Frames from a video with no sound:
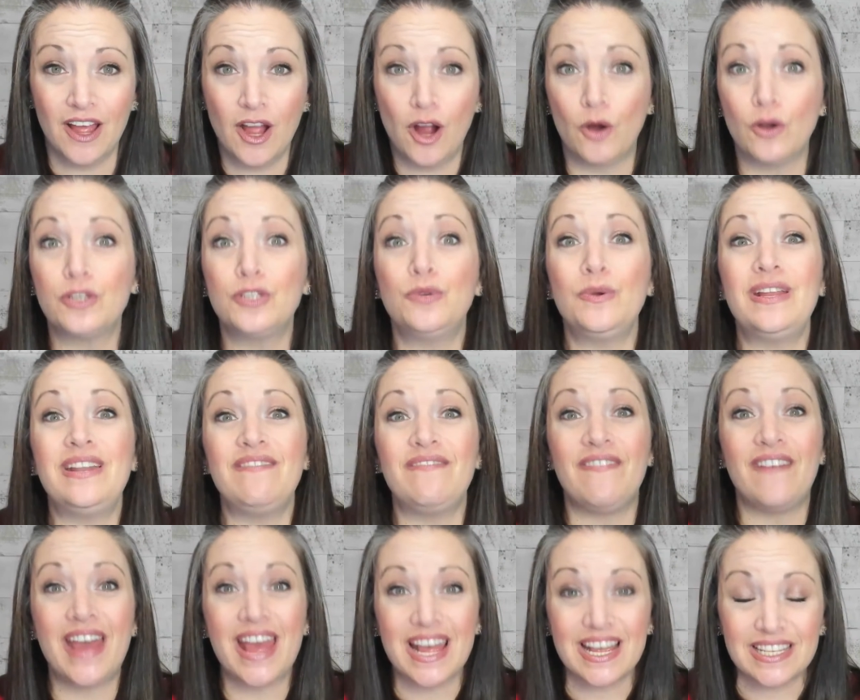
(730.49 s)
or to
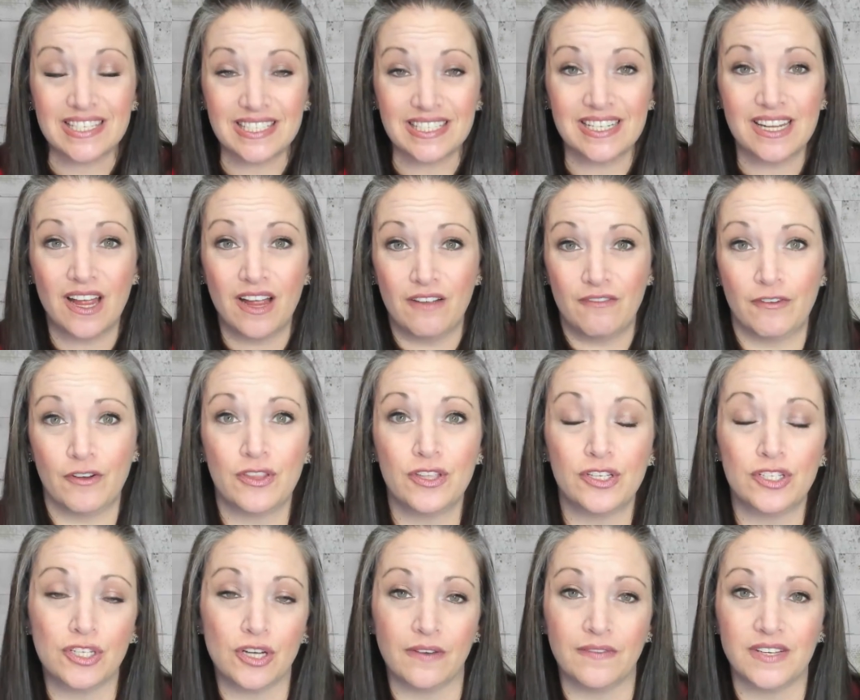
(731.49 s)
invest for the
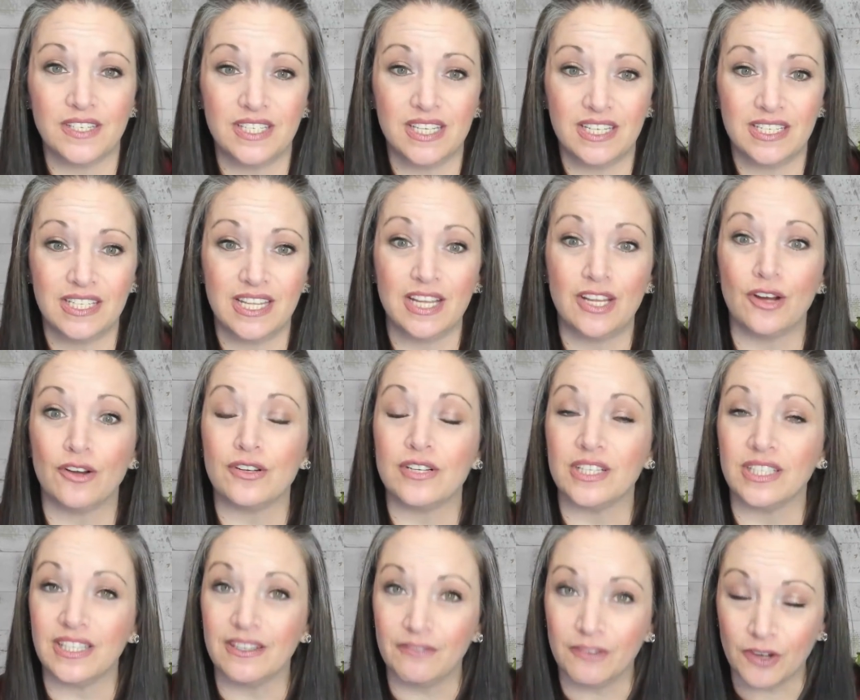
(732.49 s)
services that you're
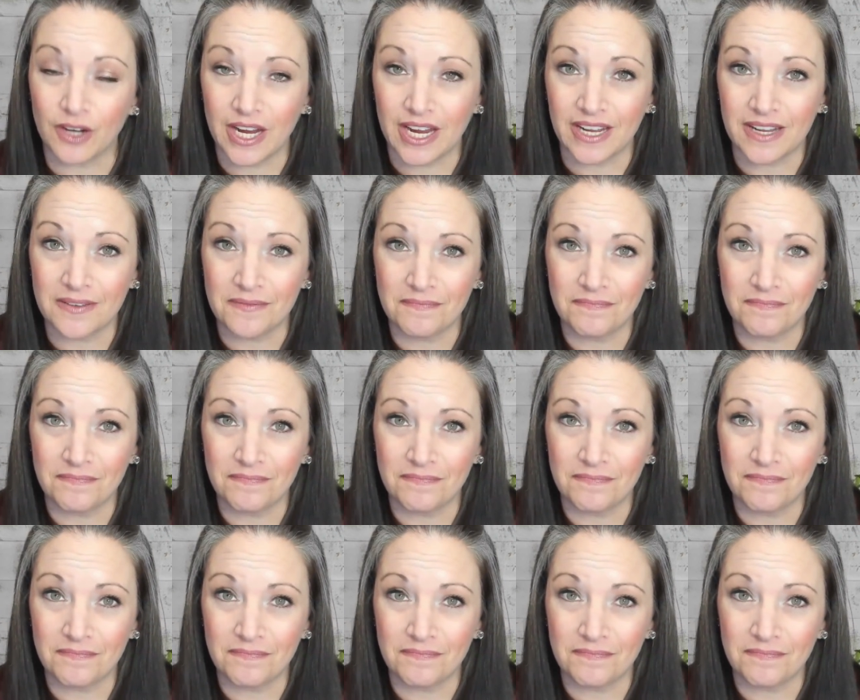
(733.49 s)
delivering?